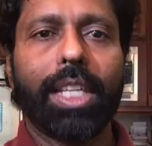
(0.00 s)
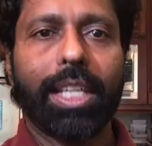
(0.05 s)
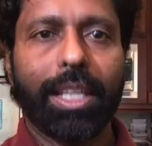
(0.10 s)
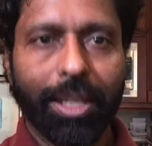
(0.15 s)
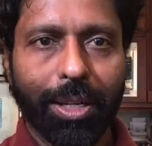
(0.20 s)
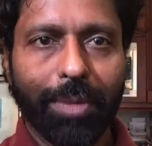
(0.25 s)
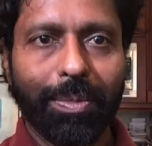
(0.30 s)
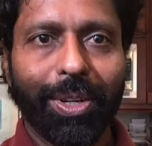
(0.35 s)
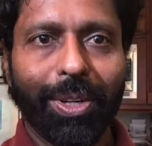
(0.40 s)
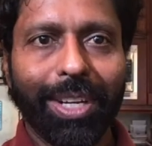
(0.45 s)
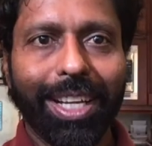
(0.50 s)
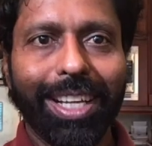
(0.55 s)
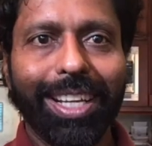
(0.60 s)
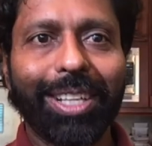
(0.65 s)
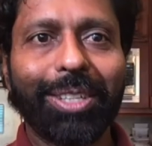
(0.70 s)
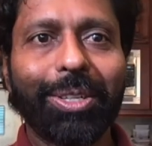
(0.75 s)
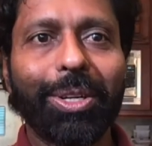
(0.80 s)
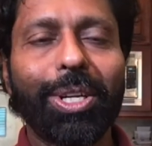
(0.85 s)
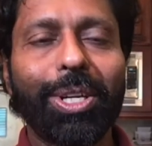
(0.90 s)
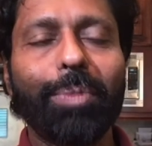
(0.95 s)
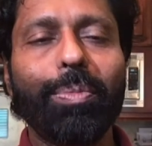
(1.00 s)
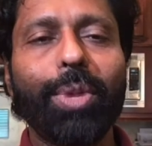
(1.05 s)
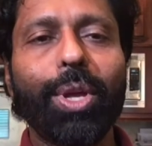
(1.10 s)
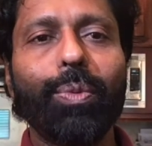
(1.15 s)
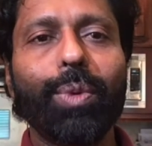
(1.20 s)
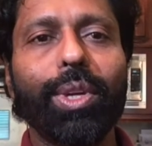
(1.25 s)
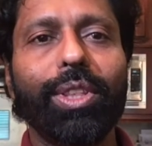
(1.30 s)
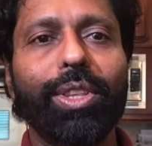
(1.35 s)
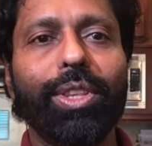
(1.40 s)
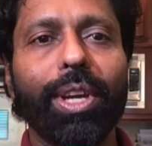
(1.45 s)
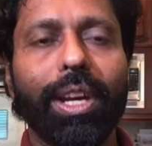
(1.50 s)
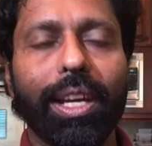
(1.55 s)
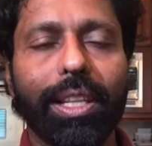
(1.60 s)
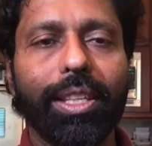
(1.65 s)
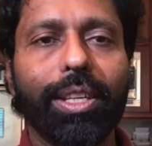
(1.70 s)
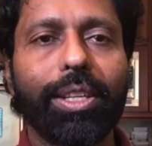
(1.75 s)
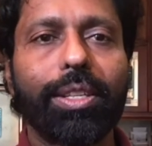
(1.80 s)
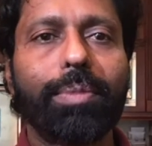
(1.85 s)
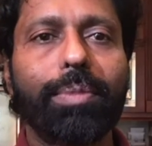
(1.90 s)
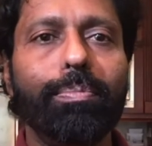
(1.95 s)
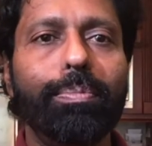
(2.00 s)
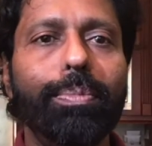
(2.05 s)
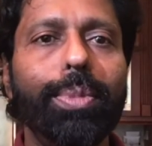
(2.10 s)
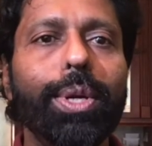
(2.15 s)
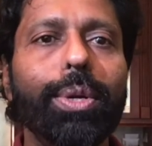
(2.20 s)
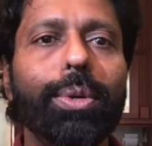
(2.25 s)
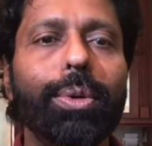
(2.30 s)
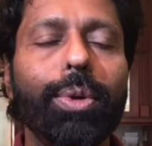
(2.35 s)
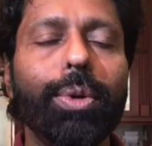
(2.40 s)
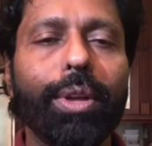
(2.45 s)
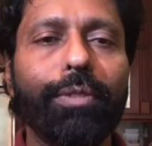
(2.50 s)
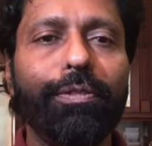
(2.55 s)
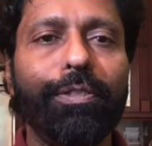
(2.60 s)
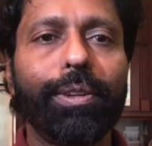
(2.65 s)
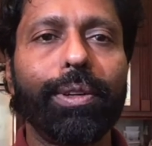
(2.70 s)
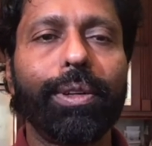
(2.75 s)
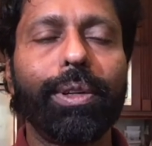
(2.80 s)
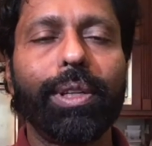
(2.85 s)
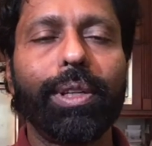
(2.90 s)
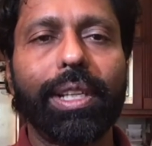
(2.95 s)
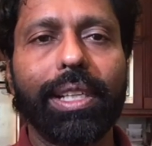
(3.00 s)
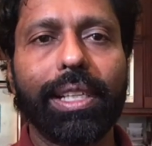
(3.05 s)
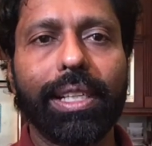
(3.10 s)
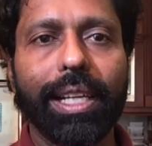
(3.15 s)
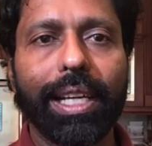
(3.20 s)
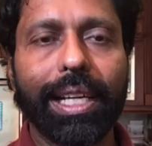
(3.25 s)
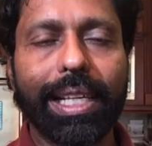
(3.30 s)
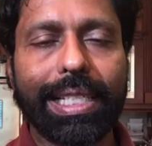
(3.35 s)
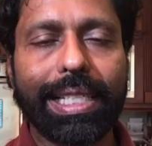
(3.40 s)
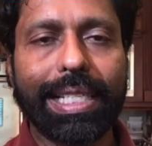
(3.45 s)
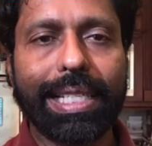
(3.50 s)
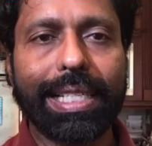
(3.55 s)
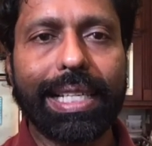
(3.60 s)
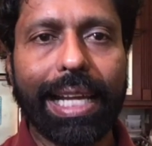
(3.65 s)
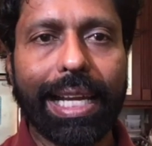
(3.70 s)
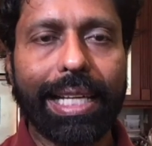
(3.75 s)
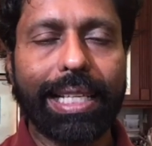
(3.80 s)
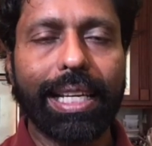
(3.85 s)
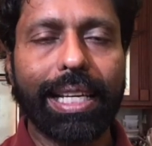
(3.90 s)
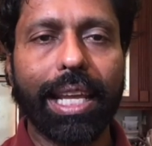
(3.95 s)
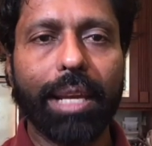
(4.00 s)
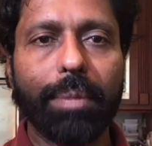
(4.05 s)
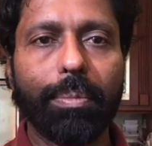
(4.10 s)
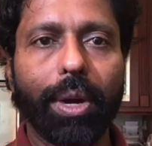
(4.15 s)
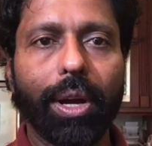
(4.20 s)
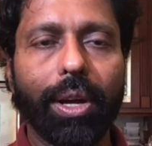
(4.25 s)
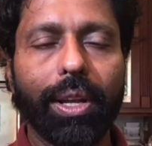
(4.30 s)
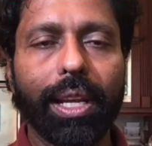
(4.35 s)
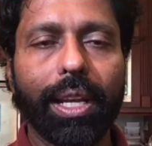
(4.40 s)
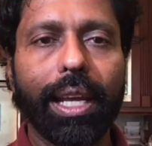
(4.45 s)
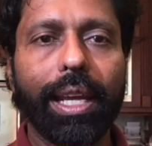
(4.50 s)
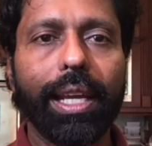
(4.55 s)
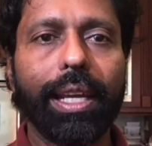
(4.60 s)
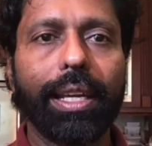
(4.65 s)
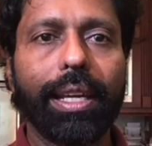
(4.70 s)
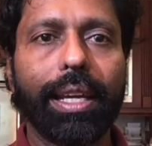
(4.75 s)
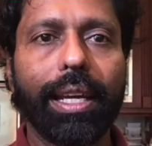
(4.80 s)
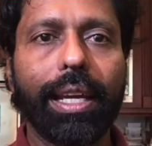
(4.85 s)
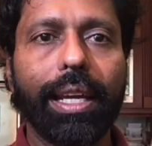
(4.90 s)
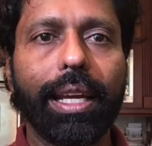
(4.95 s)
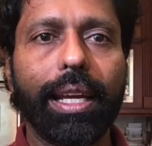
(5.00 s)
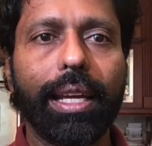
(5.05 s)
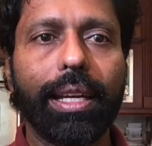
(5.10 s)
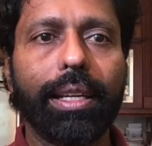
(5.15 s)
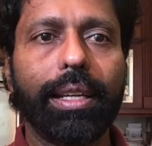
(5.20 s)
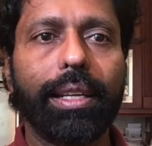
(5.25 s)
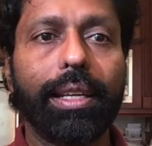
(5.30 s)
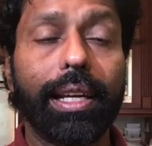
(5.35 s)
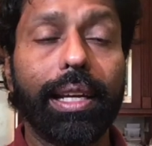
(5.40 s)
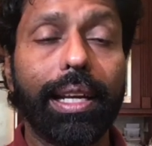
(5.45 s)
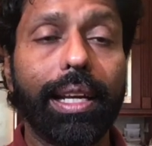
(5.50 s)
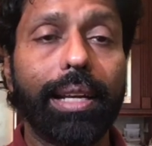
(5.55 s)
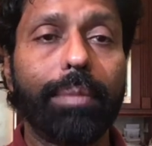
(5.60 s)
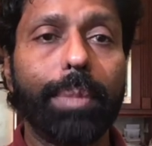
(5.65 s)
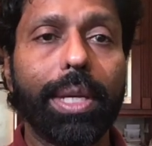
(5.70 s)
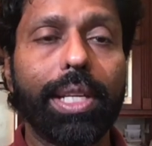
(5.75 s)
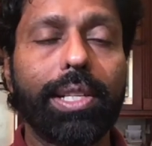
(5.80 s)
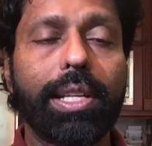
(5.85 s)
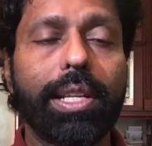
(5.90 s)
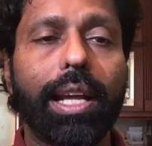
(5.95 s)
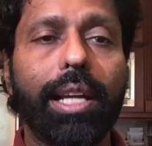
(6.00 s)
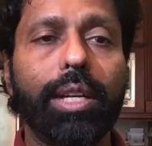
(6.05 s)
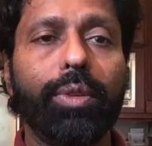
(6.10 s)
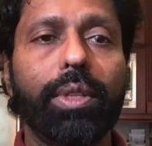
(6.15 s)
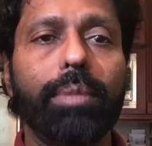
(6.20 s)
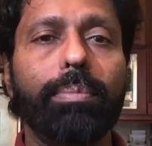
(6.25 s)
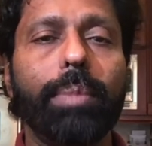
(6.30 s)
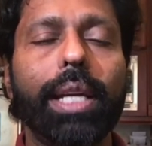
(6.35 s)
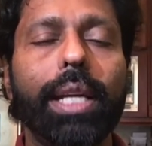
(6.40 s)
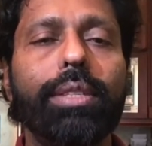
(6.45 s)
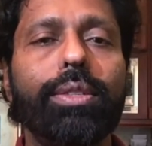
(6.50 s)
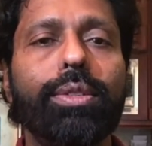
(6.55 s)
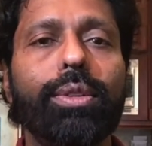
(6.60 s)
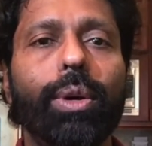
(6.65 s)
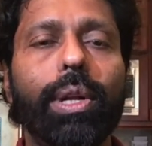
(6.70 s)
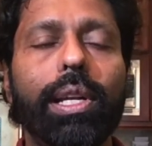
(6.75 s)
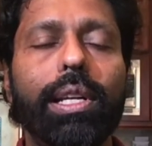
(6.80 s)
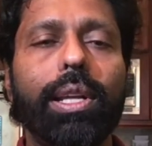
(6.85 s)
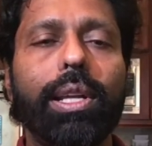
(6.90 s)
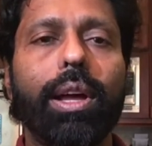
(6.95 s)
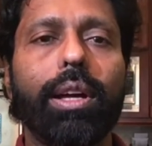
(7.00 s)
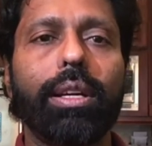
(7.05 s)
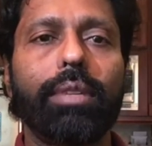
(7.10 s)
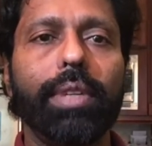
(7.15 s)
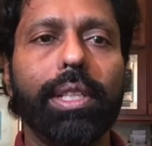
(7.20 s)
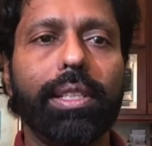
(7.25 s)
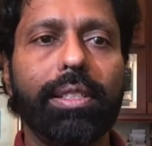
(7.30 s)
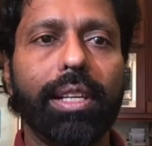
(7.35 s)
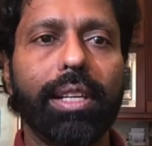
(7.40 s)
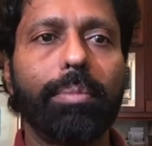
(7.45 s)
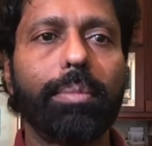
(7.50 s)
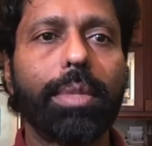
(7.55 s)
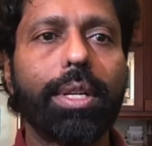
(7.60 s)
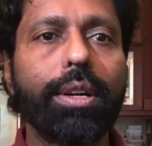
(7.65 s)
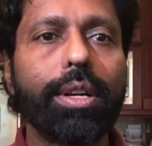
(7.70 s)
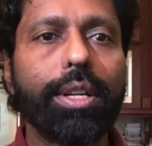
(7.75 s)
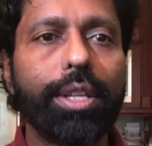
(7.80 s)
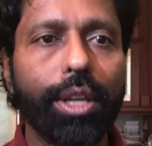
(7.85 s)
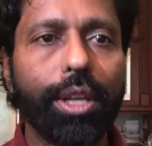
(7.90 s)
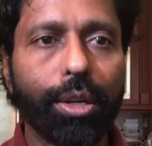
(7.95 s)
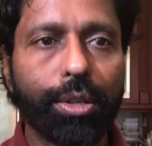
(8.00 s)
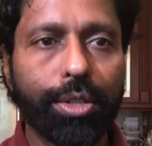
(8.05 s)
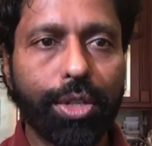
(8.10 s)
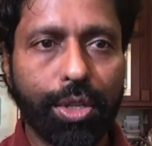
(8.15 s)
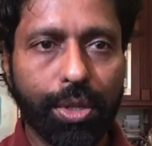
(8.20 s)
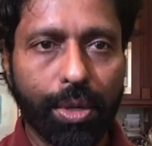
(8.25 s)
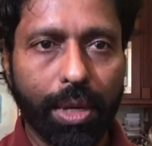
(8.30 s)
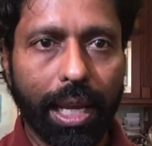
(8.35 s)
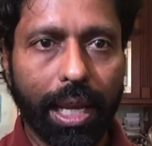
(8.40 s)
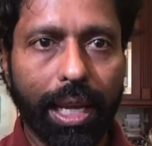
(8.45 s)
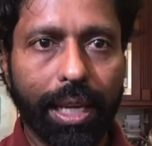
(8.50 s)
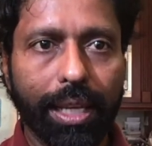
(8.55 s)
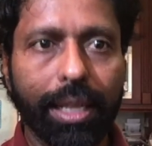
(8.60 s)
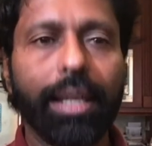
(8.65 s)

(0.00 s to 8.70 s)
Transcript: Good morning, good to be with you on this beautiful Saturday morning, and let me start with my soul talk with some good news today.